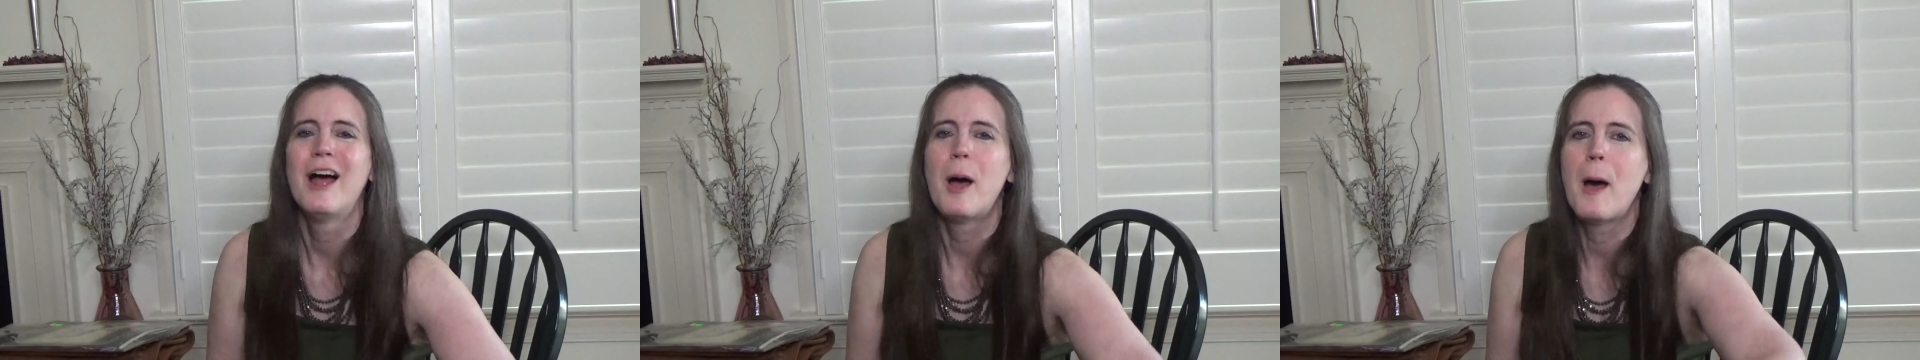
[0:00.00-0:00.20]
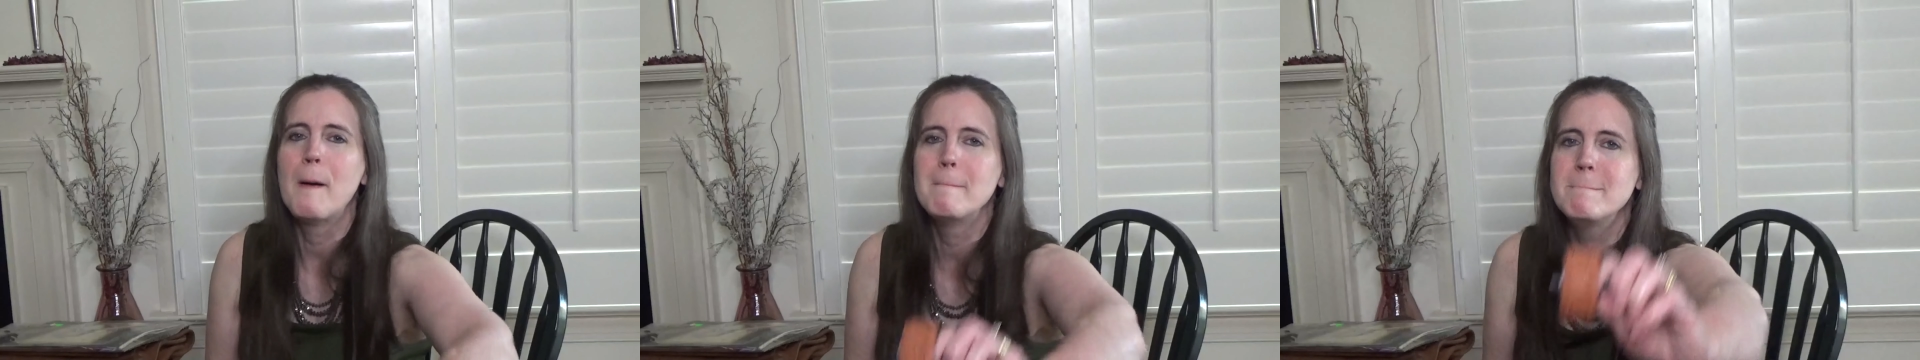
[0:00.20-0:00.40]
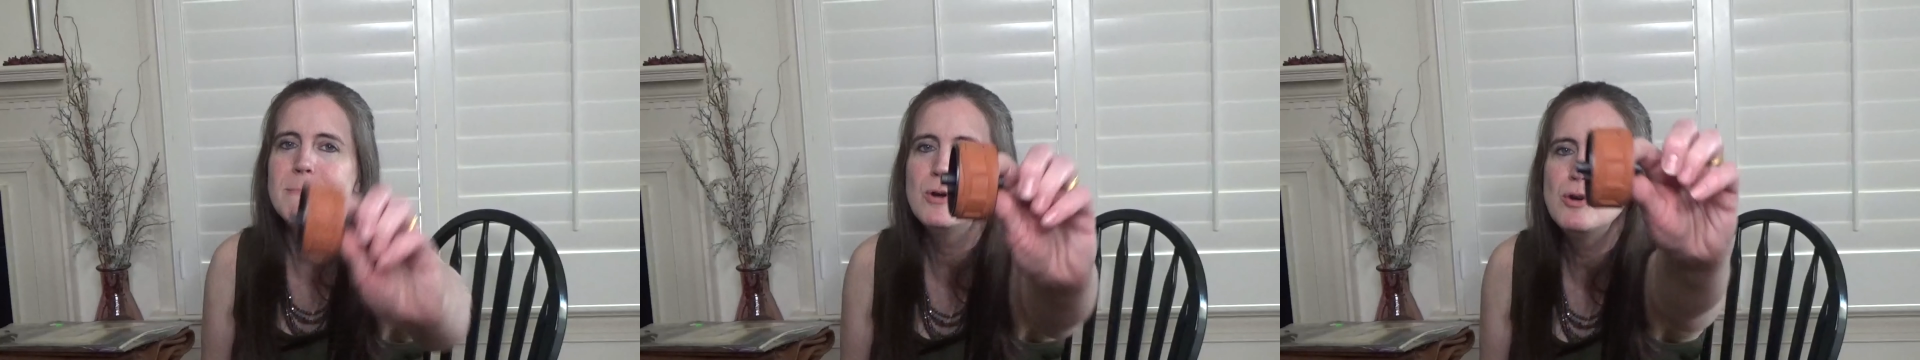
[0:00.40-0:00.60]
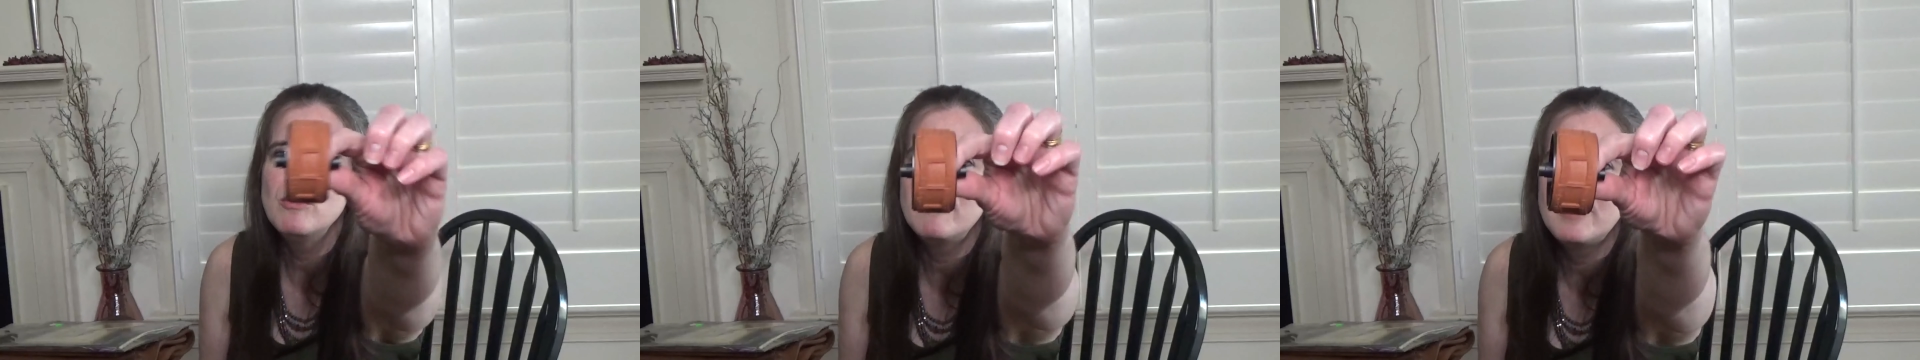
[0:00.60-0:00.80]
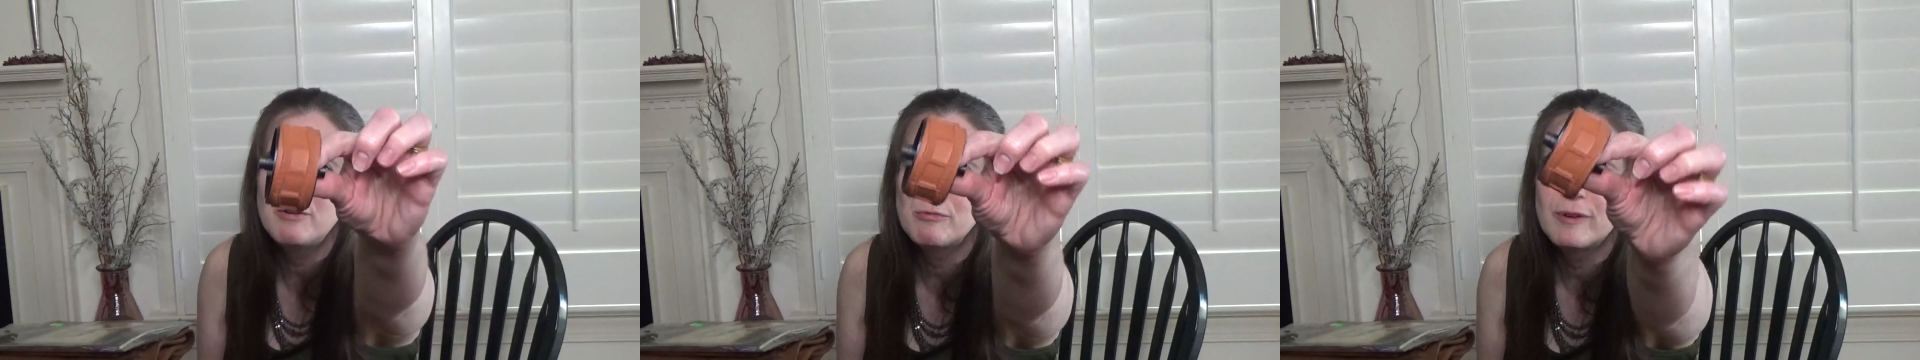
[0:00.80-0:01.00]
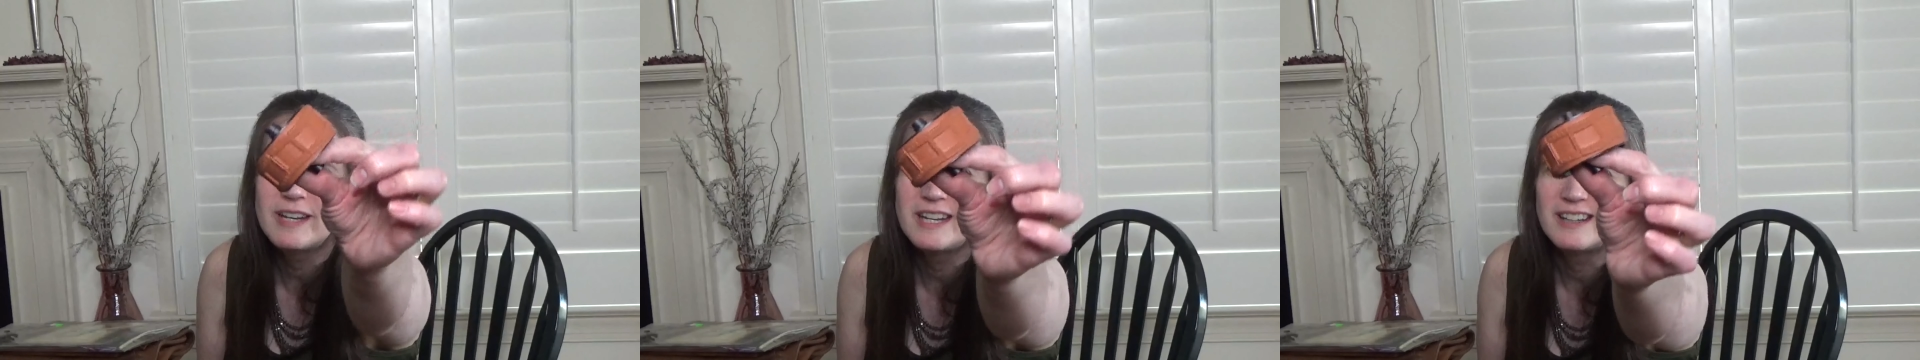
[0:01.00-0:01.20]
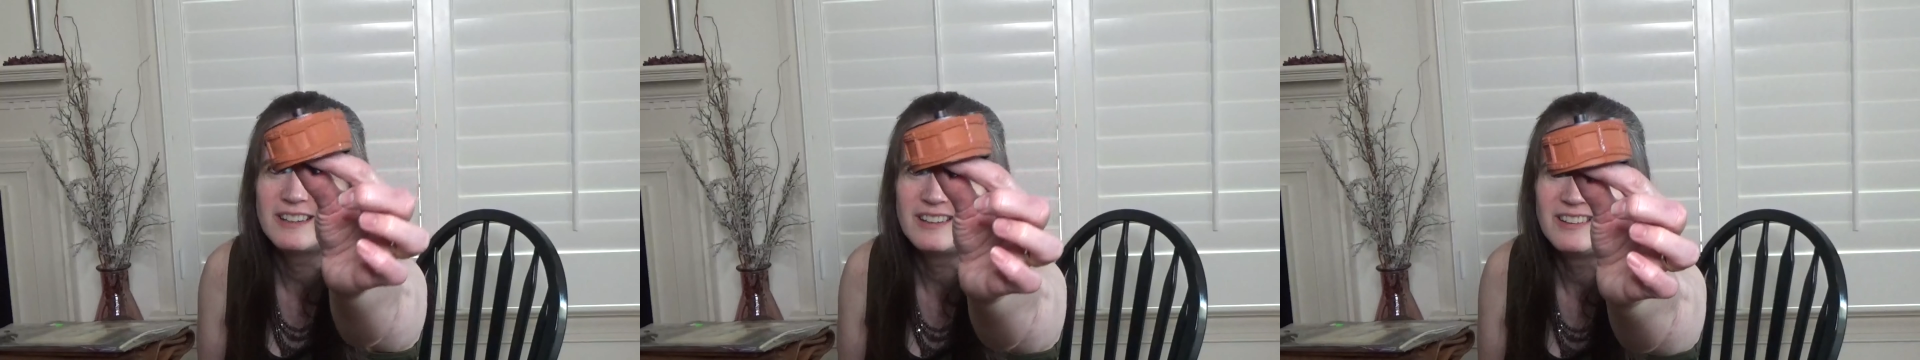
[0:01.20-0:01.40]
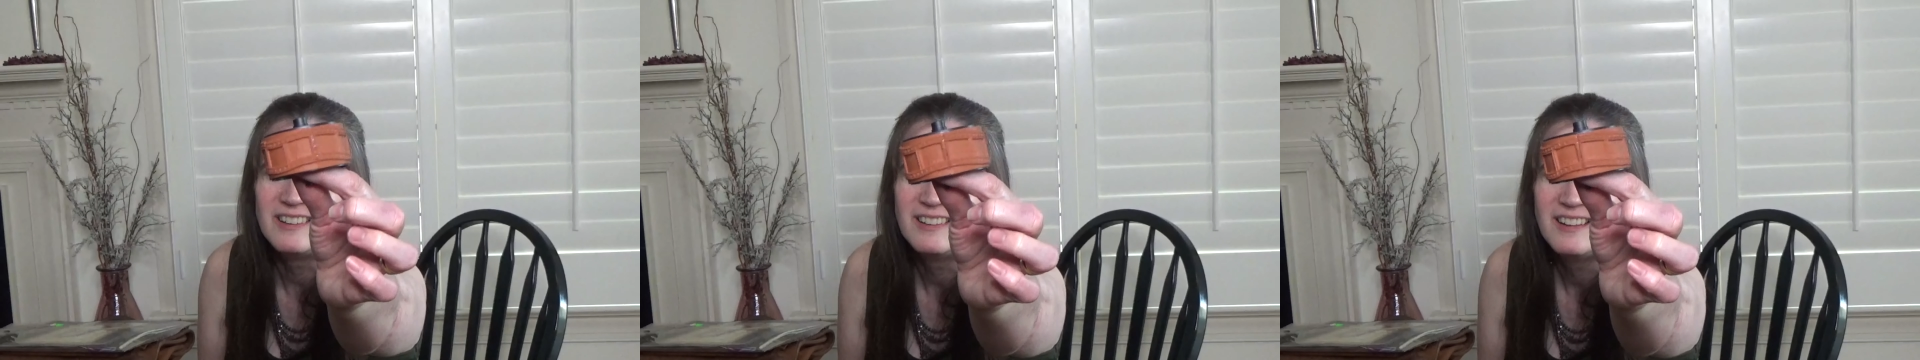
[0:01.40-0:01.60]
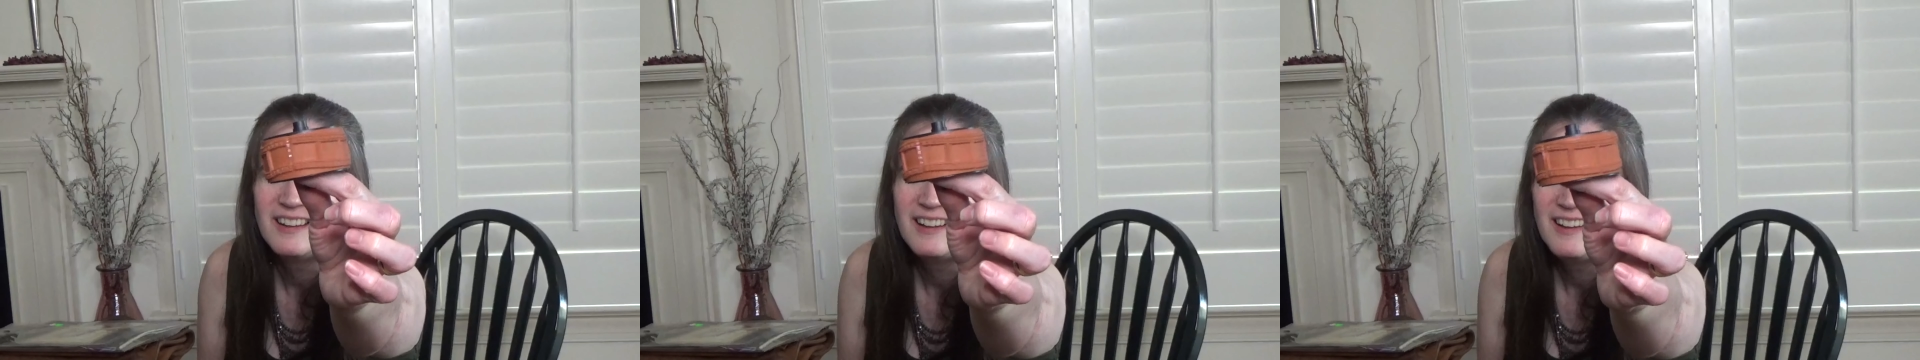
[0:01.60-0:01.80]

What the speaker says: A movie reel.